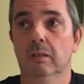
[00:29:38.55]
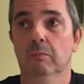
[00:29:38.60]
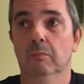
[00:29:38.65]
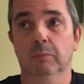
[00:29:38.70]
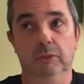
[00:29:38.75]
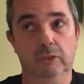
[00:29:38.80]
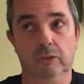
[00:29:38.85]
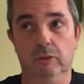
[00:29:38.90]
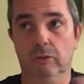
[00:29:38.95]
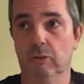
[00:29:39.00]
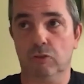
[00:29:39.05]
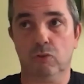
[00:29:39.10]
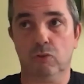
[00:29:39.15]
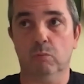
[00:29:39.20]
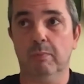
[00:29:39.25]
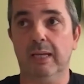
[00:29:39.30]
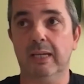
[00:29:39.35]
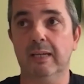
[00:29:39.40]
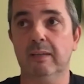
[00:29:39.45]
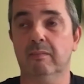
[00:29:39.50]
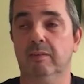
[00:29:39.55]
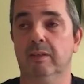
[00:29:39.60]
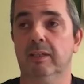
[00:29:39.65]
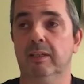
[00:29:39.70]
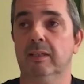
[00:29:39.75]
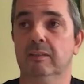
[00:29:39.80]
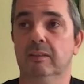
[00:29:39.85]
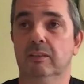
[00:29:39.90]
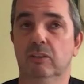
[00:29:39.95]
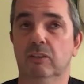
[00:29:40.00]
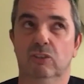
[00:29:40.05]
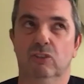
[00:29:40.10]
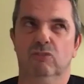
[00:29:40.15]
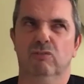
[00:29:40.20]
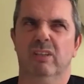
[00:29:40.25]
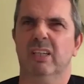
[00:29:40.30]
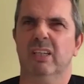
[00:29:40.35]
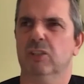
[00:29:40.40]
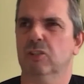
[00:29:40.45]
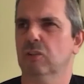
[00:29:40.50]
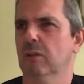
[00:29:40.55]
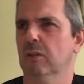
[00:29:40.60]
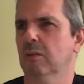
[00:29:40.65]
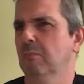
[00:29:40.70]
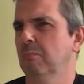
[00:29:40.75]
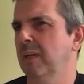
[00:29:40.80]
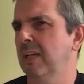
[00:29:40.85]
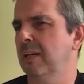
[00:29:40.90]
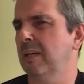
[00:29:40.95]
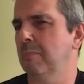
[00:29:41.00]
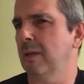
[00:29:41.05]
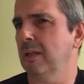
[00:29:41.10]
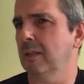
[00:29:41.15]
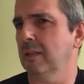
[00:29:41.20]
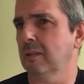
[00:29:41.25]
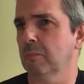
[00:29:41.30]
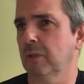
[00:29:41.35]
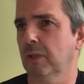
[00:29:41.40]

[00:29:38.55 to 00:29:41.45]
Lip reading: But there are so many things that you really shouldn't be building,